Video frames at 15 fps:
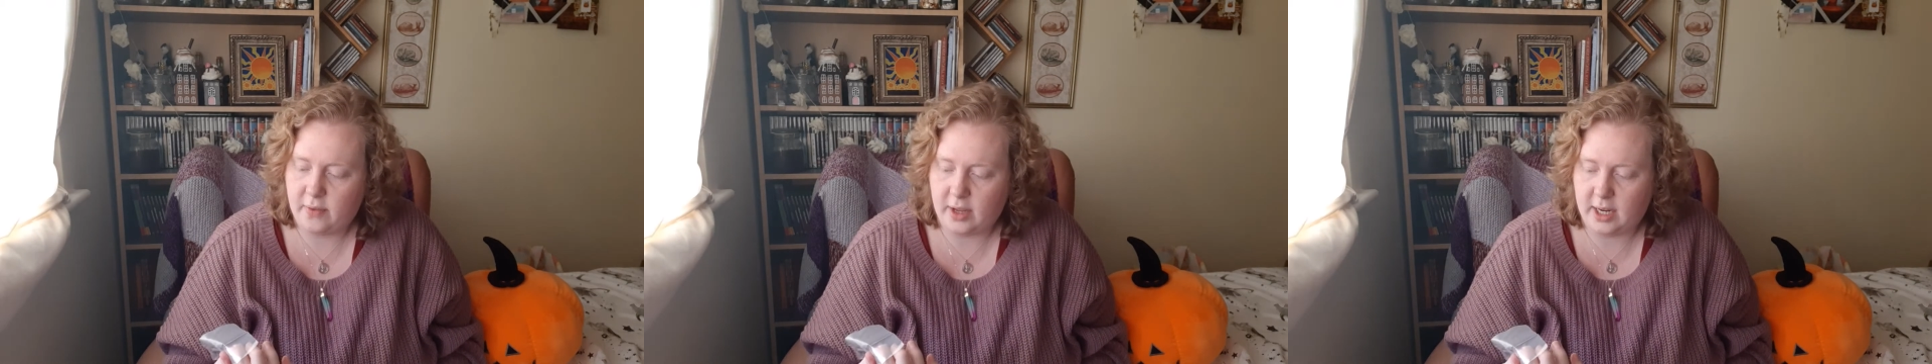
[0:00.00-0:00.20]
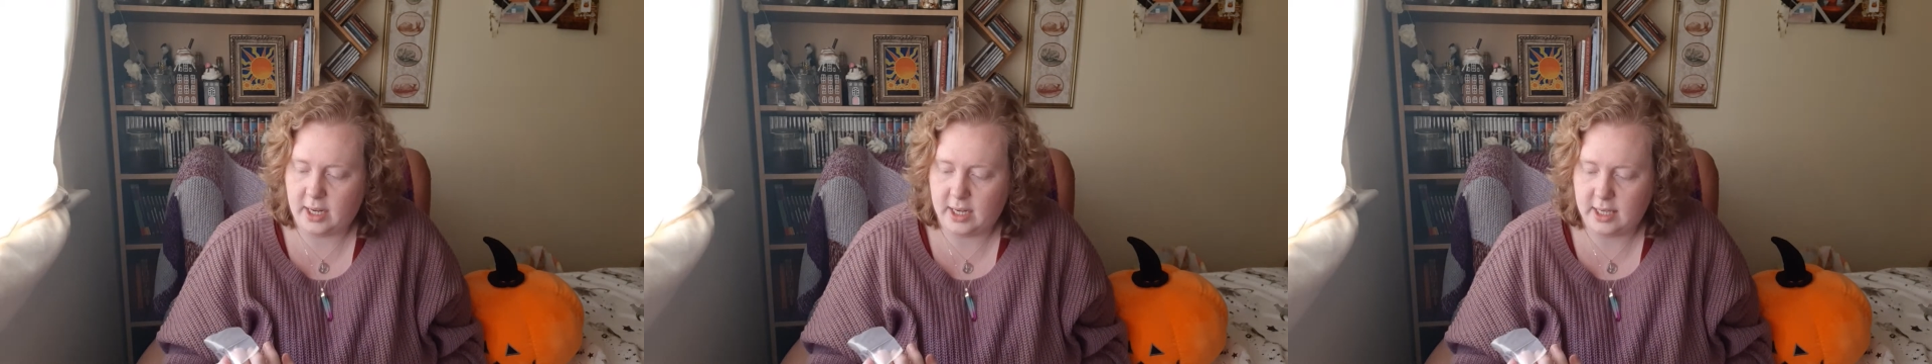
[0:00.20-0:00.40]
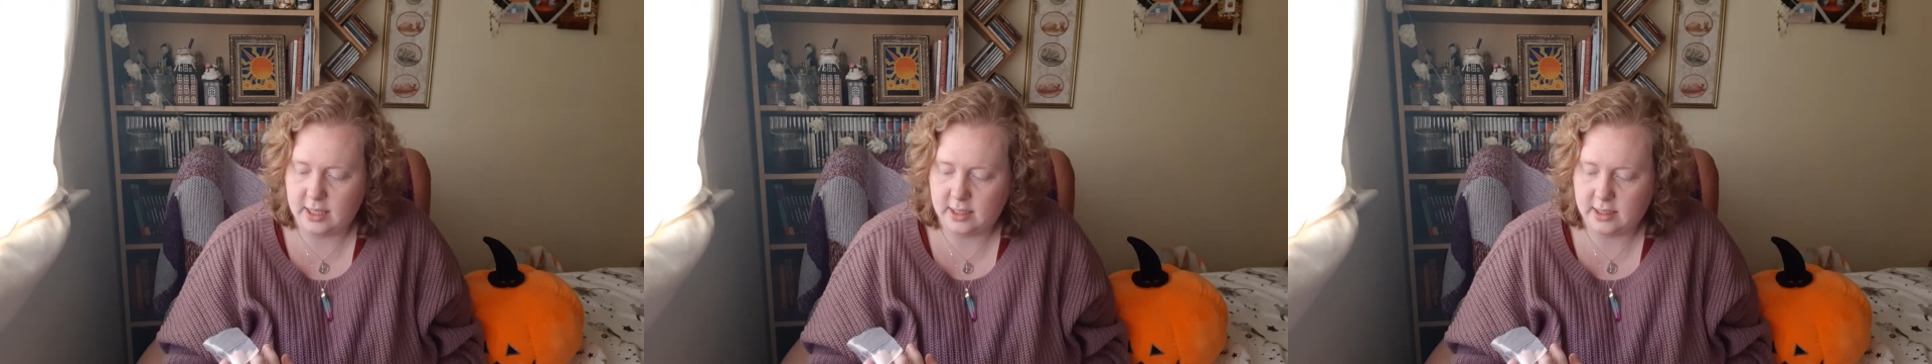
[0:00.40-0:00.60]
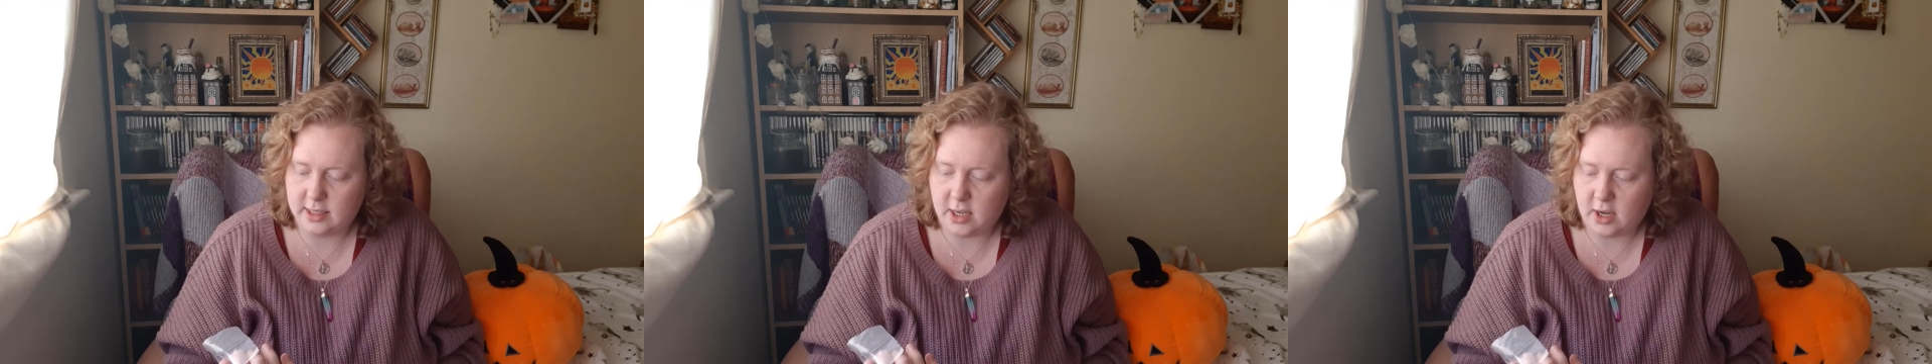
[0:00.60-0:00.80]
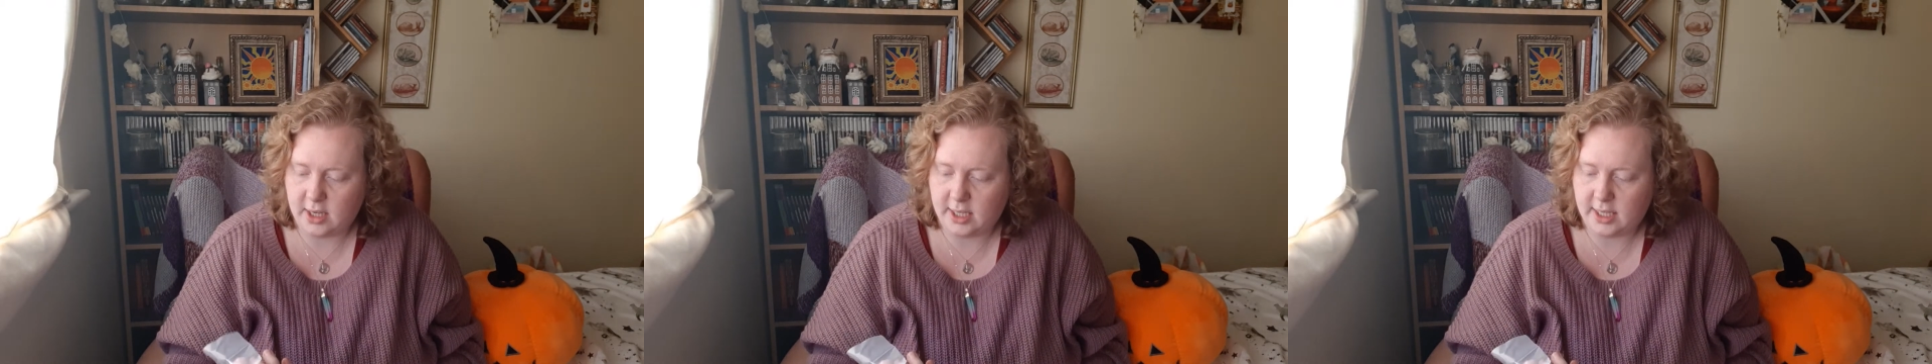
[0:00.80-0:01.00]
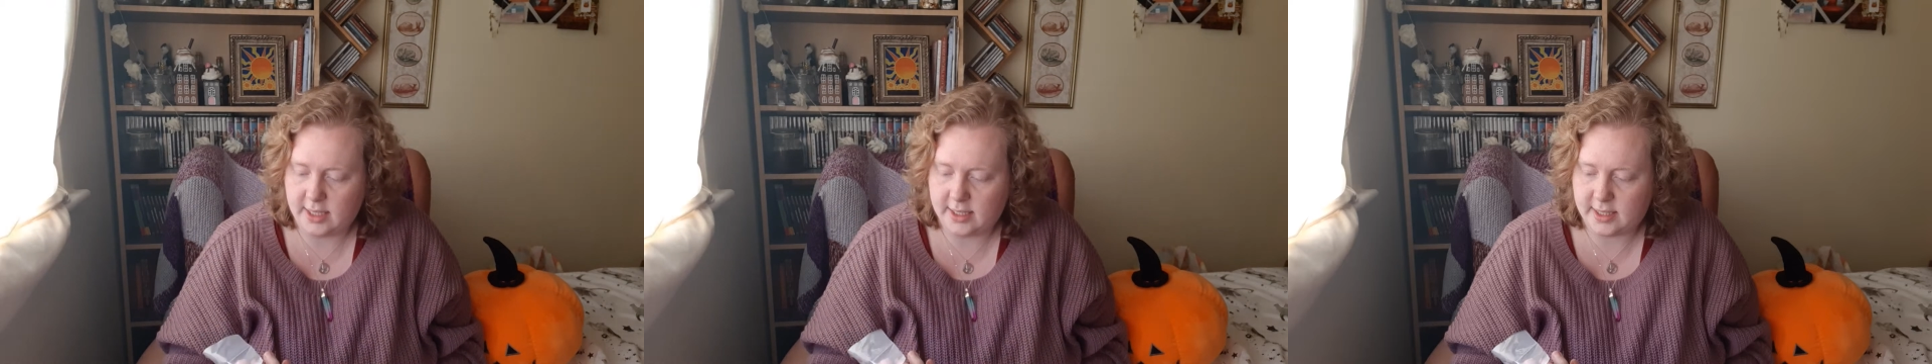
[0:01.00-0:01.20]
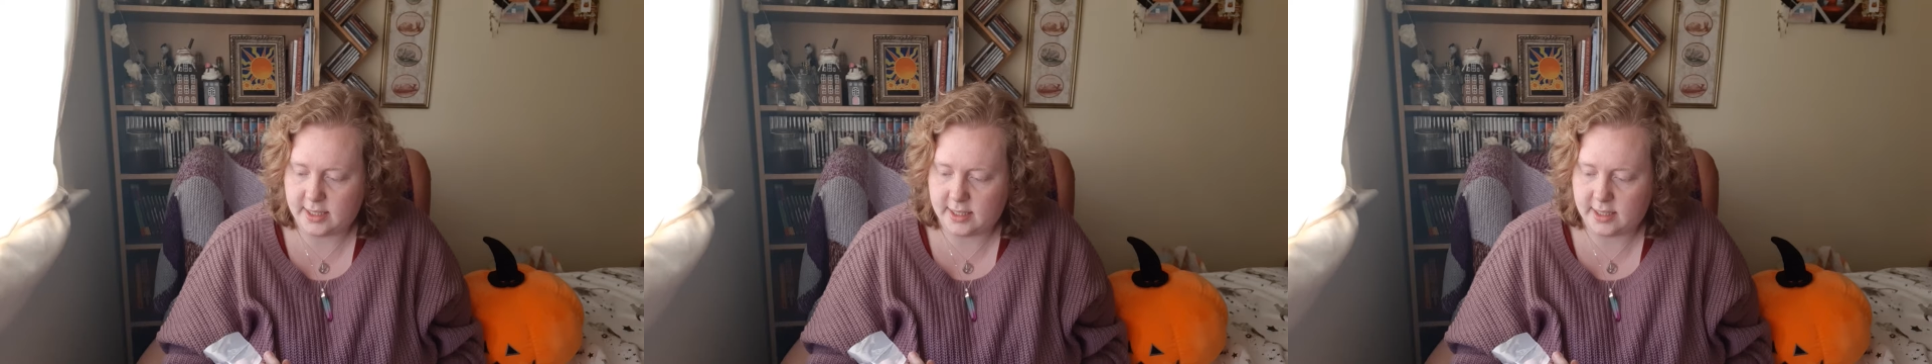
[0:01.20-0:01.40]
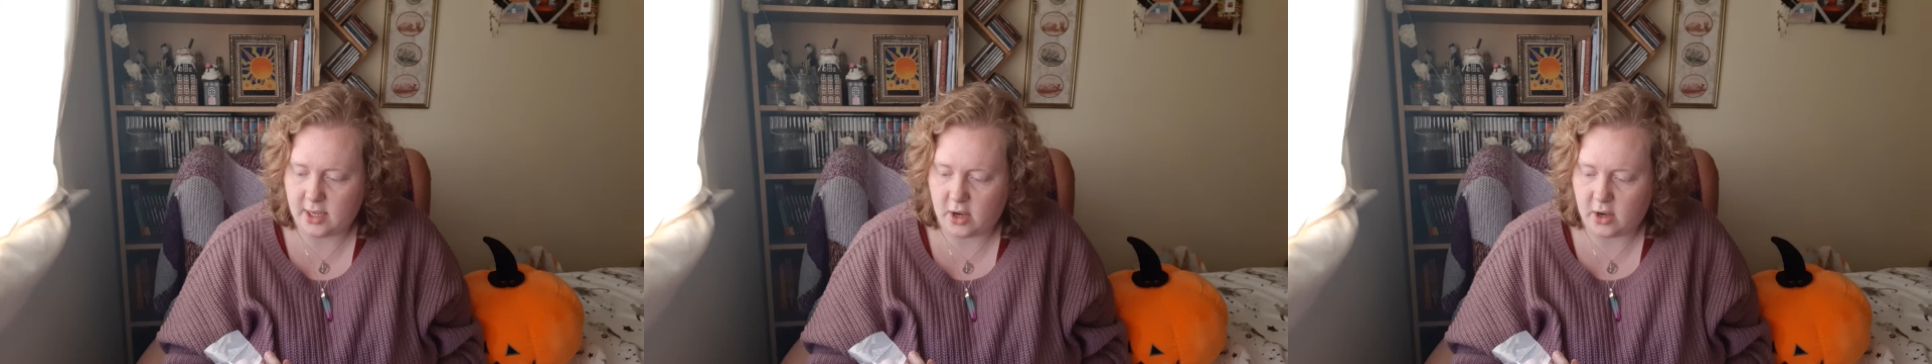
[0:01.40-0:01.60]
a little tiny
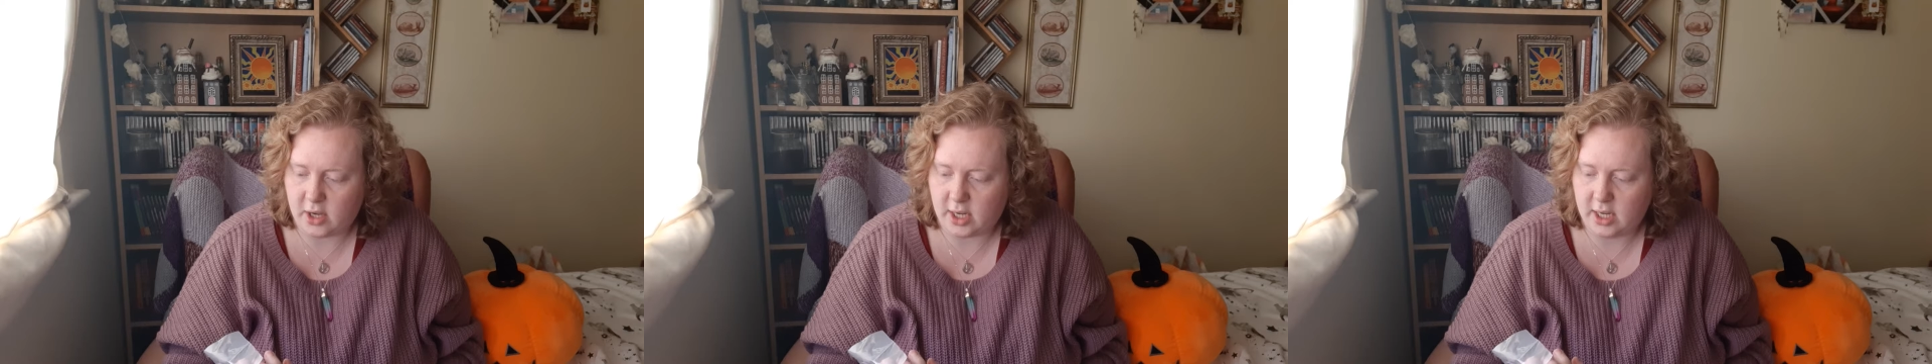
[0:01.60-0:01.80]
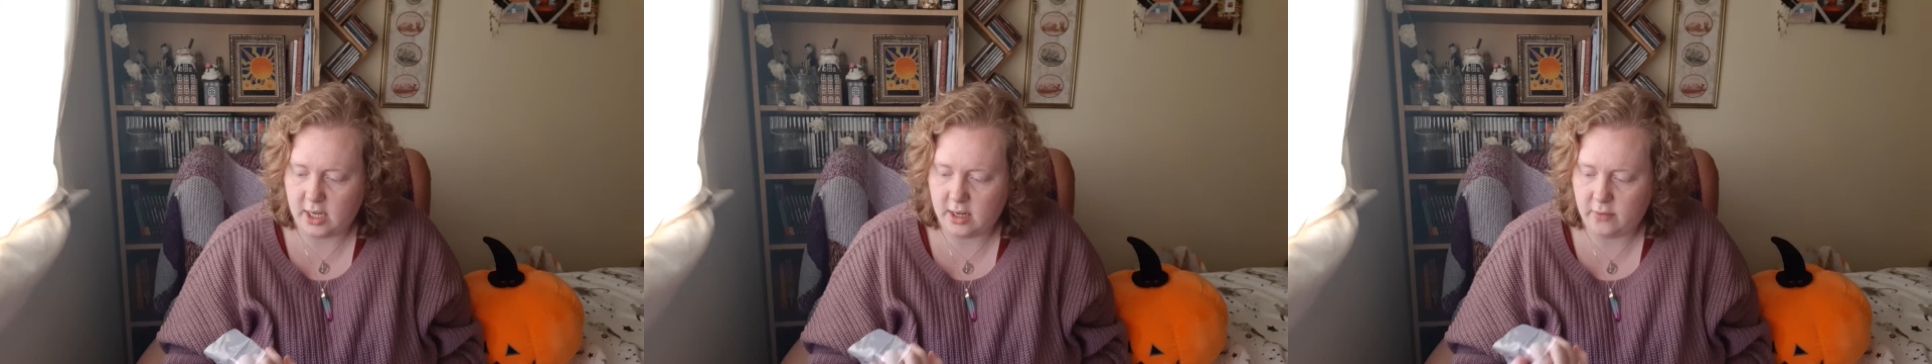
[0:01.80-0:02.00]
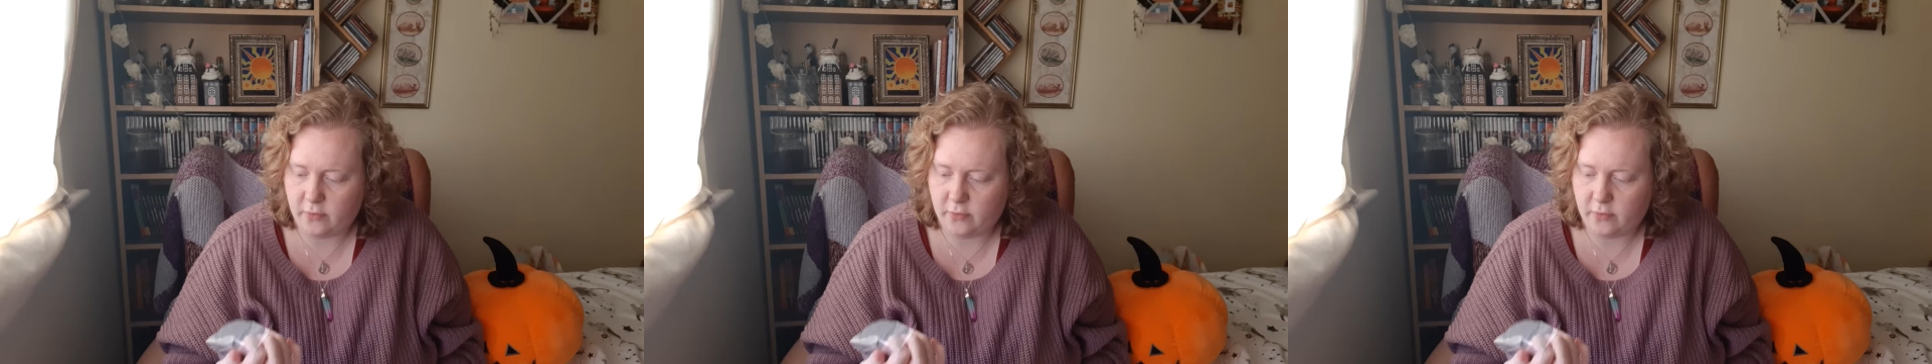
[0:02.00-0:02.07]
sign